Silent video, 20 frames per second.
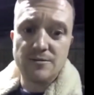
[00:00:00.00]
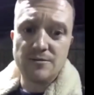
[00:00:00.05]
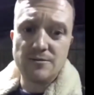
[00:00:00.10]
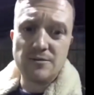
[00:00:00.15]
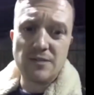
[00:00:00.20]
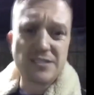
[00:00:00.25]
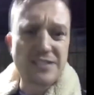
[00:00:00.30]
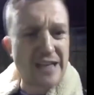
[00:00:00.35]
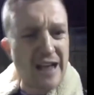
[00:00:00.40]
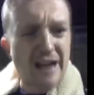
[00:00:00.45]
I
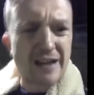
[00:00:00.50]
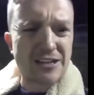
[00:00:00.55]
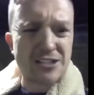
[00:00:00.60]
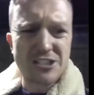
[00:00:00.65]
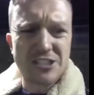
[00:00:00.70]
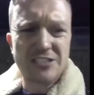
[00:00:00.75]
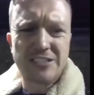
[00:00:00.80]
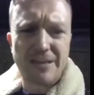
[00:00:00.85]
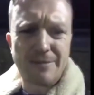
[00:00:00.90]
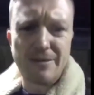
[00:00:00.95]
said, how can she
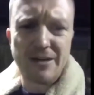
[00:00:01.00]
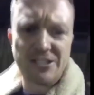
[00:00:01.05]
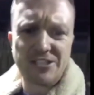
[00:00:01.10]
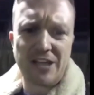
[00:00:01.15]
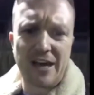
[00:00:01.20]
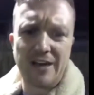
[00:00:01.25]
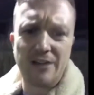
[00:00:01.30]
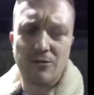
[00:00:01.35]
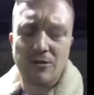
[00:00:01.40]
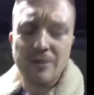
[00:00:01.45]
send me to
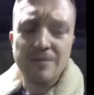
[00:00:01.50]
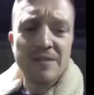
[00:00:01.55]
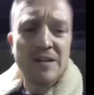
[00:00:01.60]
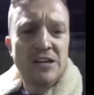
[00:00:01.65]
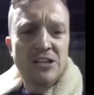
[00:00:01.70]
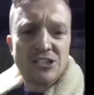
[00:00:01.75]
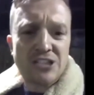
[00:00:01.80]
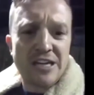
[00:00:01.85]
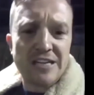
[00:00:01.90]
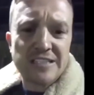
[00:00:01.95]
jail?
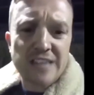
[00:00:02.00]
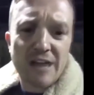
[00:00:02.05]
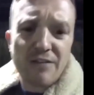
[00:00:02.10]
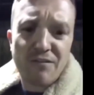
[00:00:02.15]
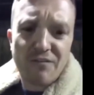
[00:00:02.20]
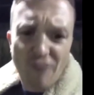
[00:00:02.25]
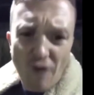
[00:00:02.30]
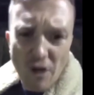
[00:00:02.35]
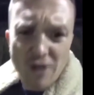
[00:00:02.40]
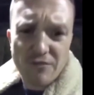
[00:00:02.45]
She's getting
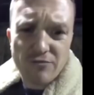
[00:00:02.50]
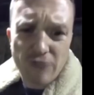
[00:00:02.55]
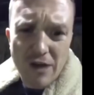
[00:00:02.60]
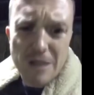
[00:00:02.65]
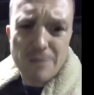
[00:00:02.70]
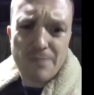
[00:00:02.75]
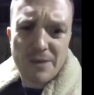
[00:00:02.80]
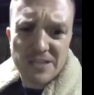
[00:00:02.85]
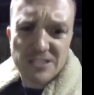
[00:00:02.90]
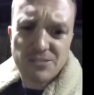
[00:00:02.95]
5
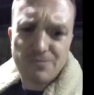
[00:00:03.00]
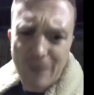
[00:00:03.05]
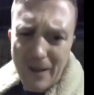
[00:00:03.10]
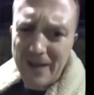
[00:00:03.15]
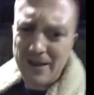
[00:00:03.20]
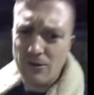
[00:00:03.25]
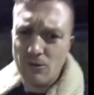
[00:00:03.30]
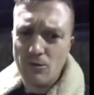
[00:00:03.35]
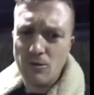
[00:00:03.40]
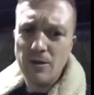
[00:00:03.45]
rapists
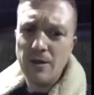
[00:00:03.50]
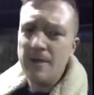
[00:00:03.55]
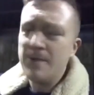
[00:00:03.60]
bail.